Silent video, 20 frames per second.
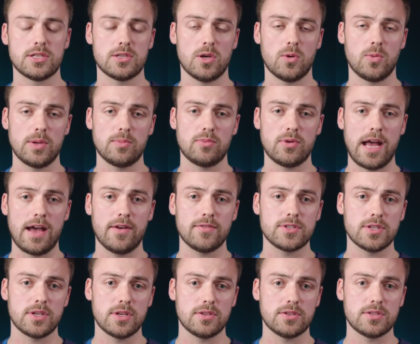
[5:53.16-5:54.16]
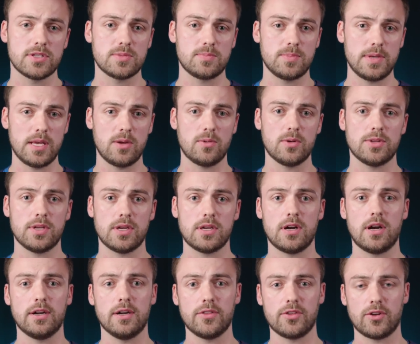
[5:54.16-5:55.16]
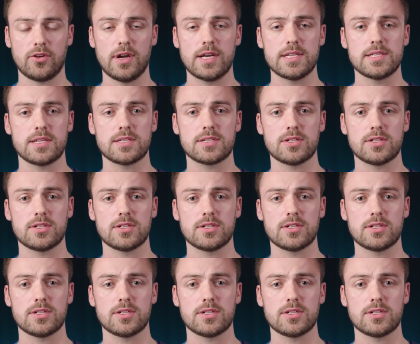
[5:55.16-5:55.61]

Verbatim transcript: So we'd have to speak with the cardiothoracic